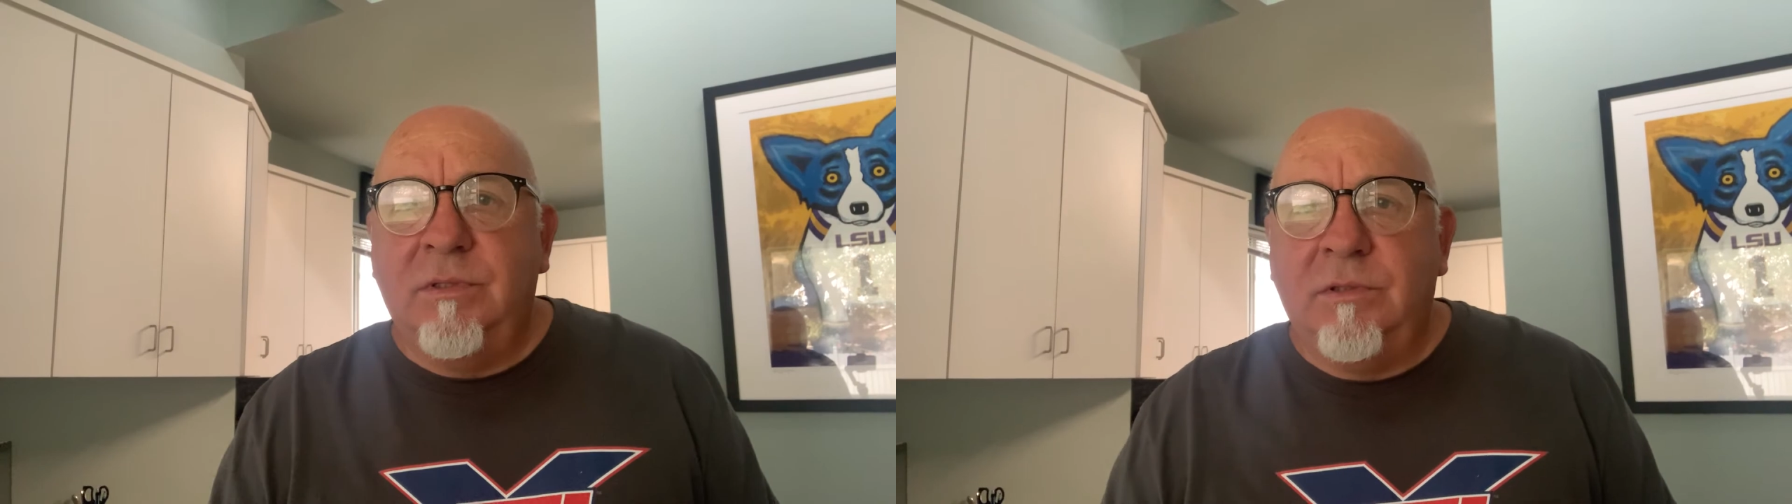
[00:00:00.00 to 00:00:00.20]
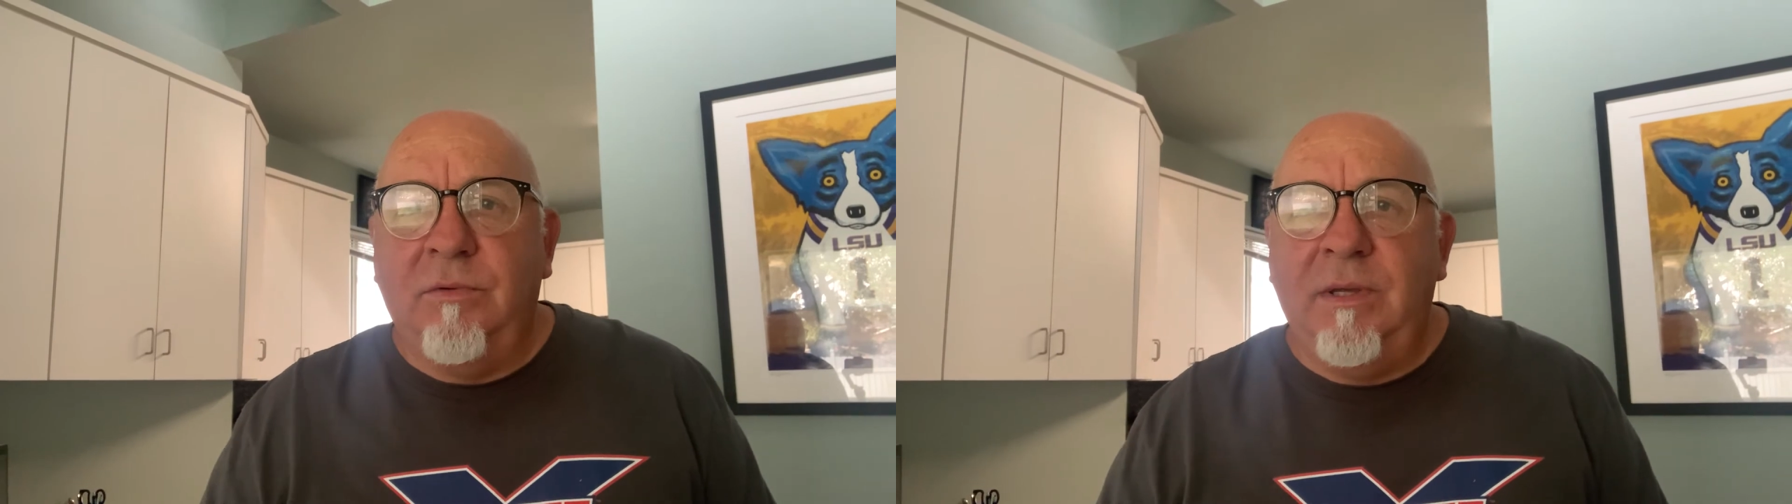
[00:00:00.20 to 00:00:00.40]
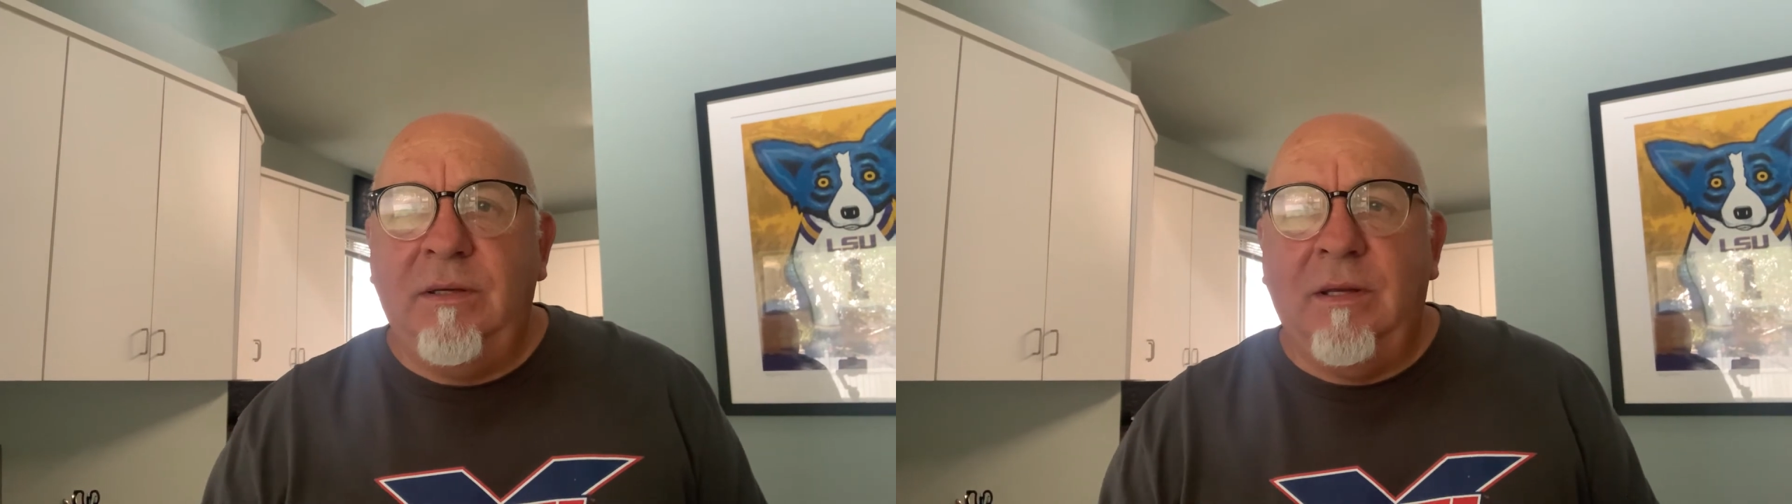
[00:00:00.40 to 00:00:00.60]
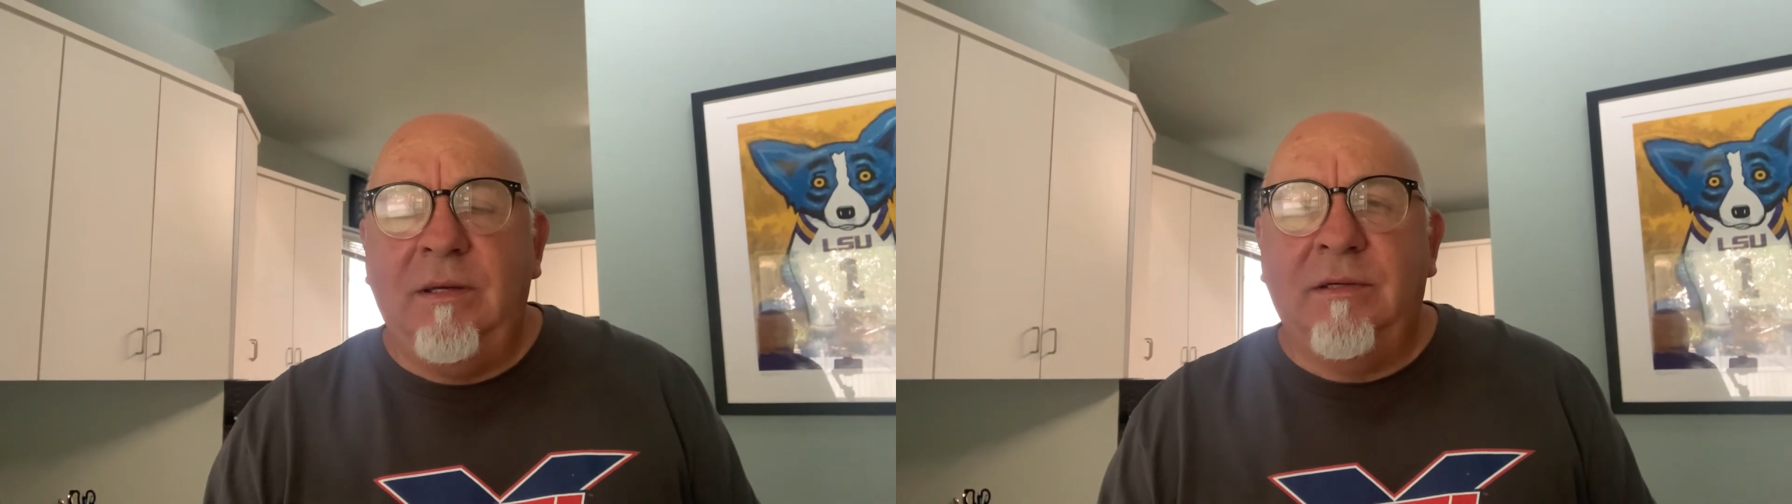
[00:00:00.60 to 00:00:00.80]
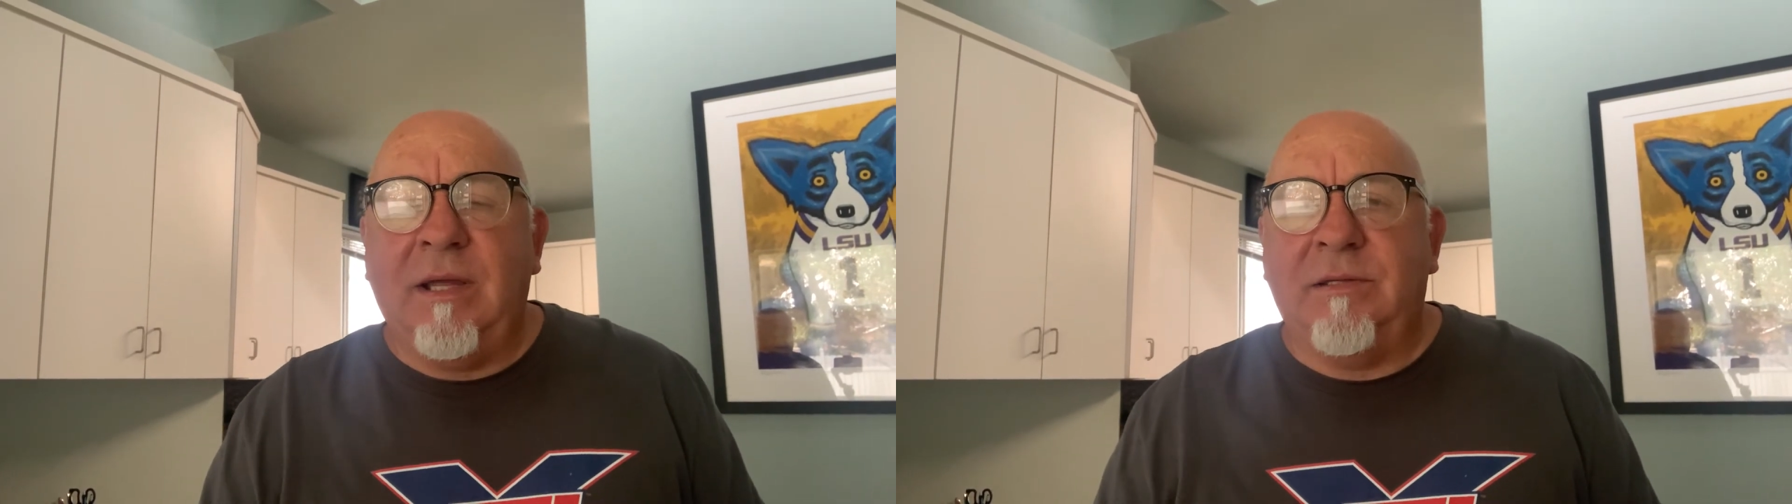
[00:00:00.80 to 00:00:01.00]
So
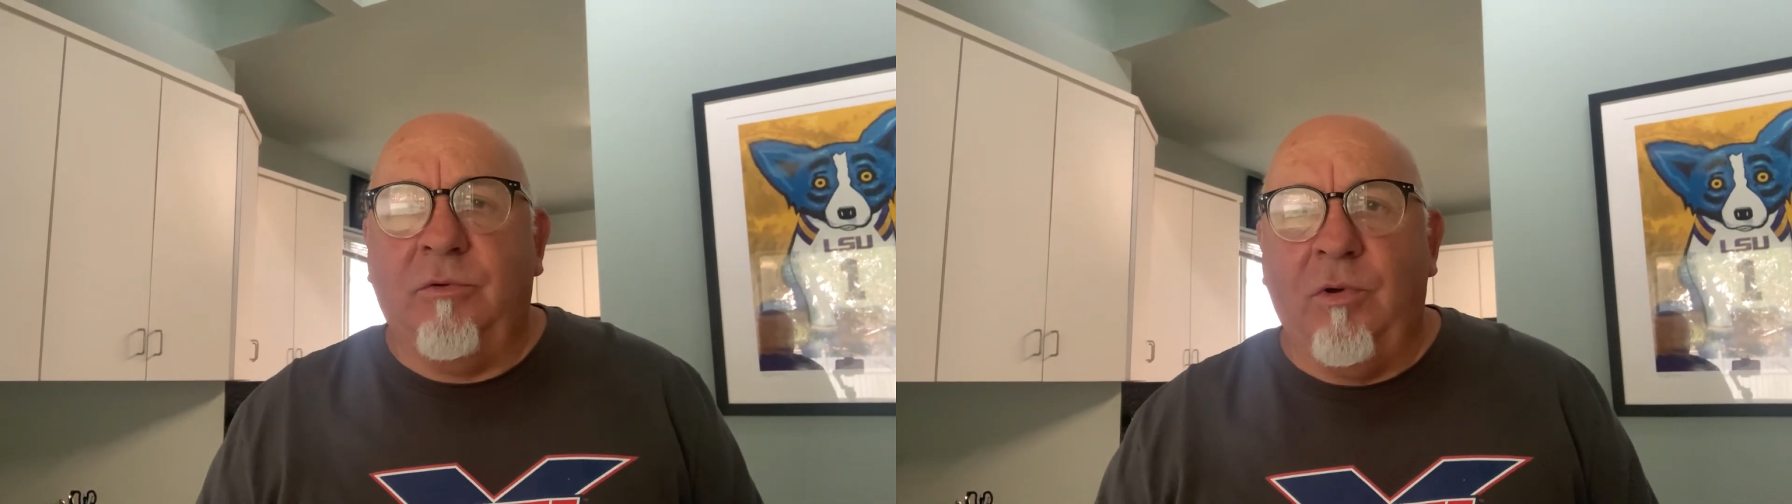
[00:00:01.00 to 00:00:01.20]
he's got some